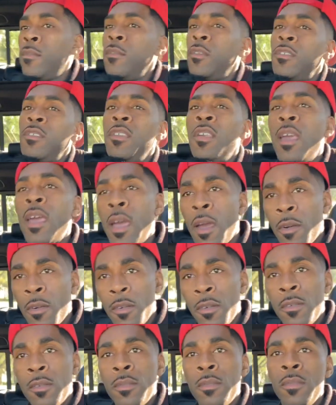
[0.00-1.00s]
A Sierra,
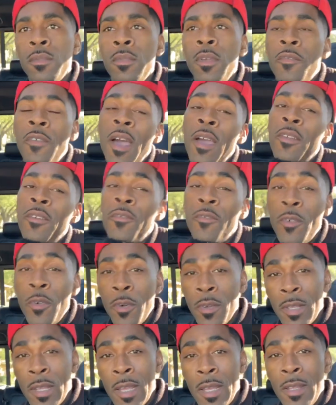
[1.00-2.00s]
if I can
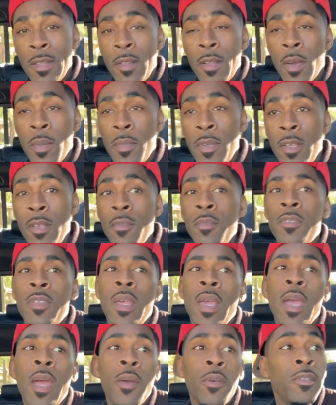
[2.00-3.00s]
afford that, you know what I mean? Them
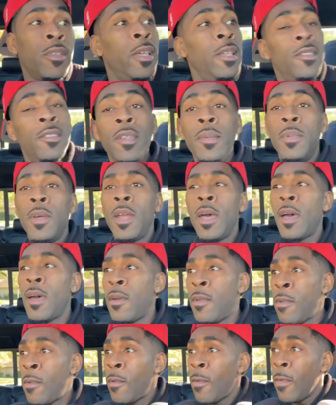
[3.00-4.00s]
Sierras ain't cheap at
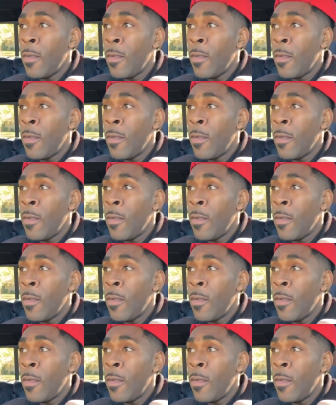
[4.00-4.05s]
all.